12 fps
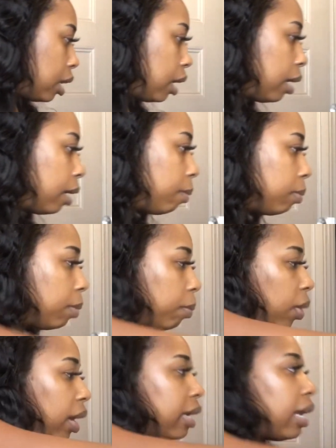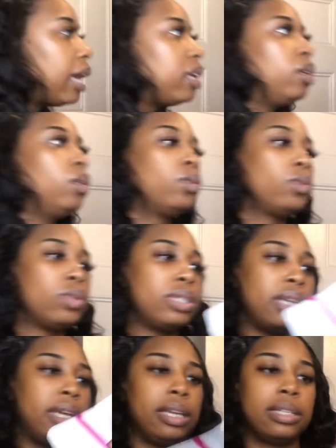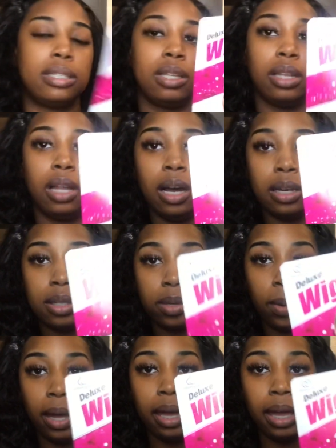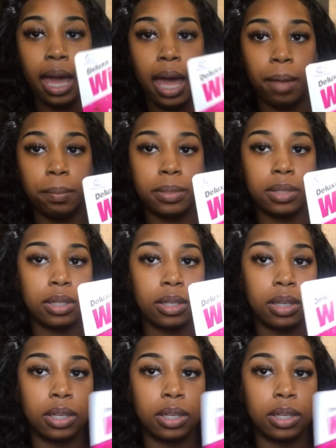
The brand I use is the Luxe Wig Caps.